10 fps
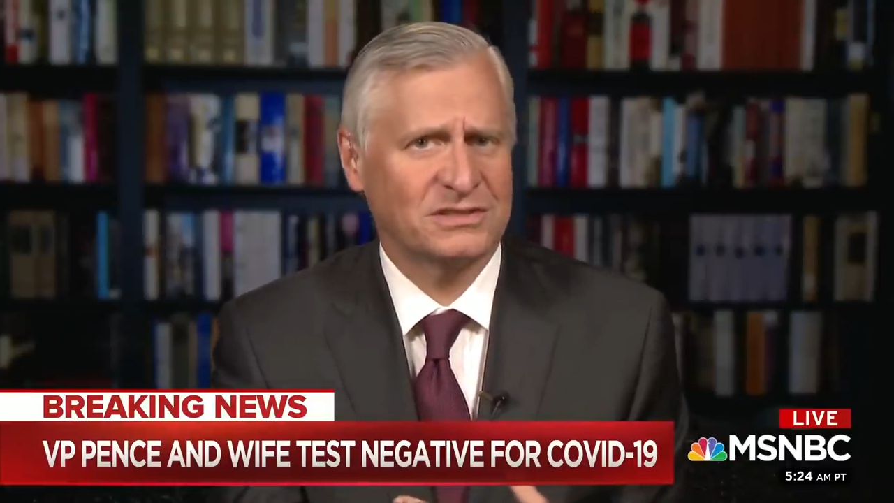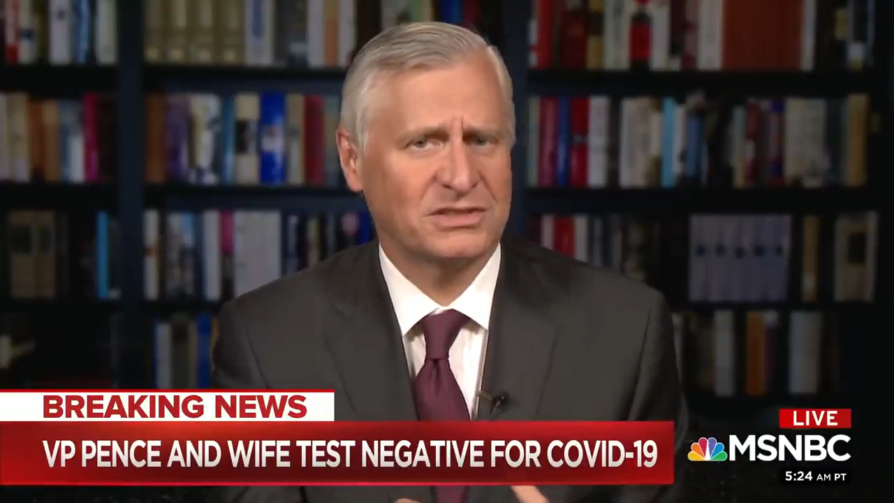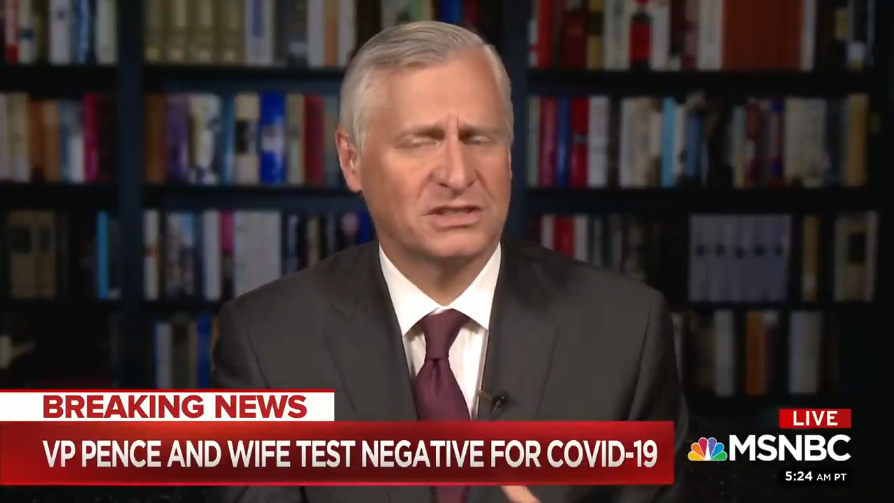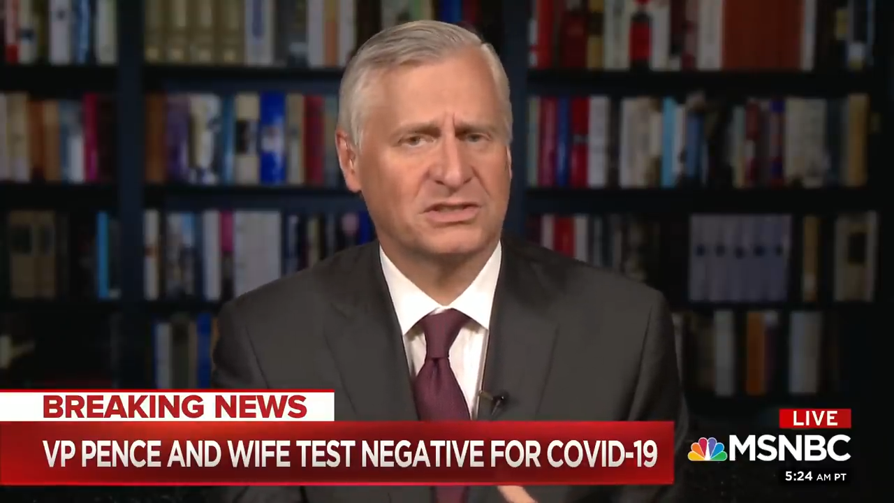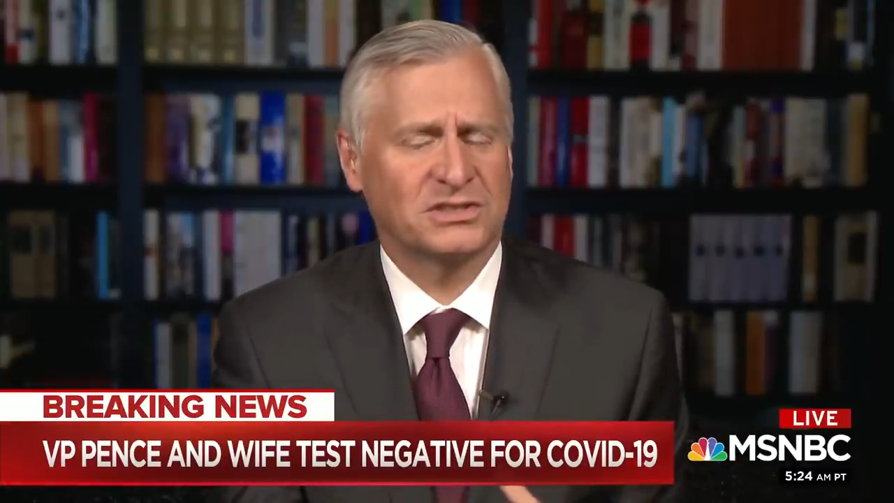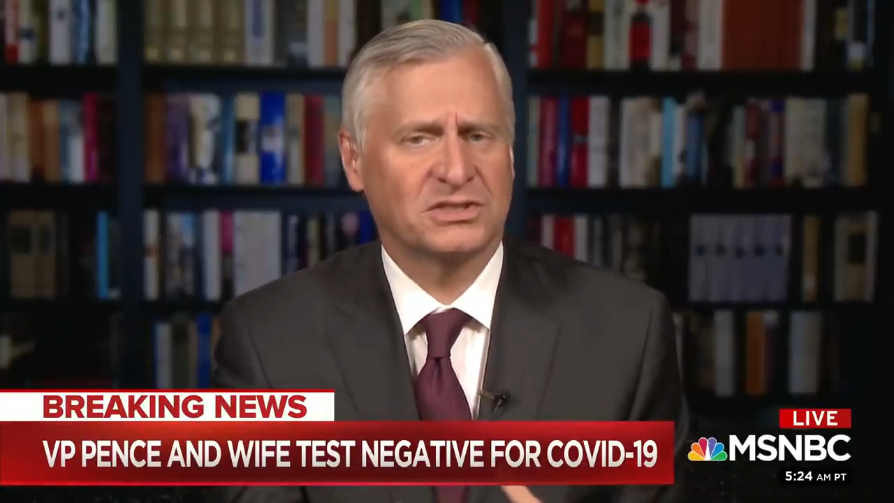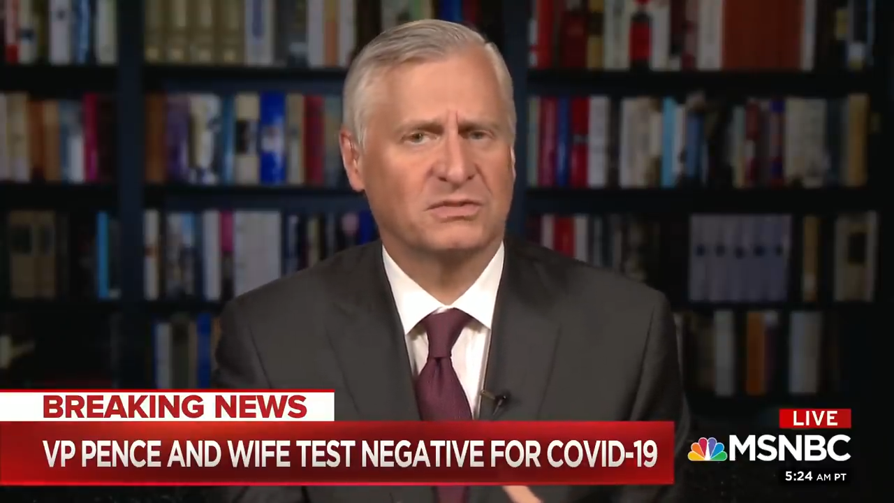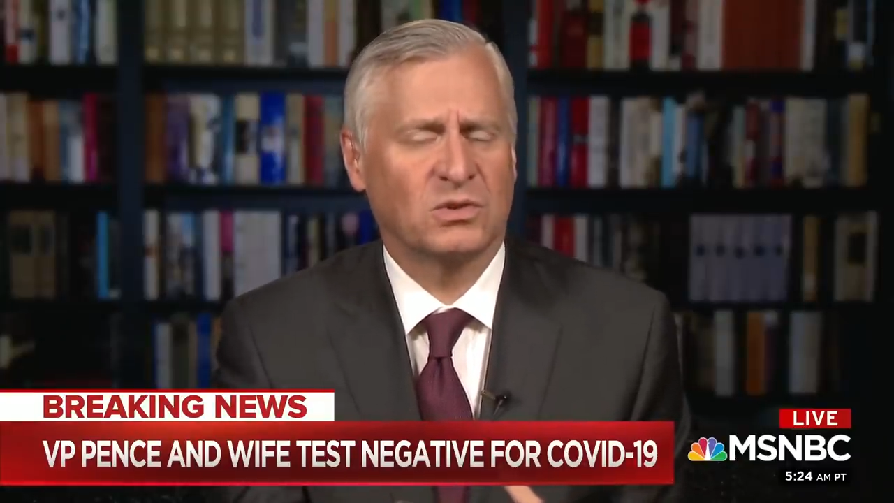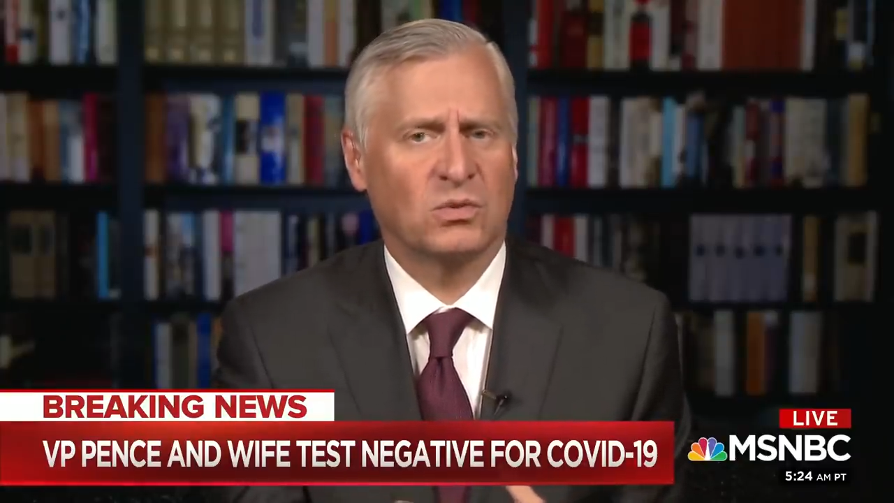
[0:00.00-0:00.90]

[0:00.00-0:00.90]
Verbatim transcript: since the Civil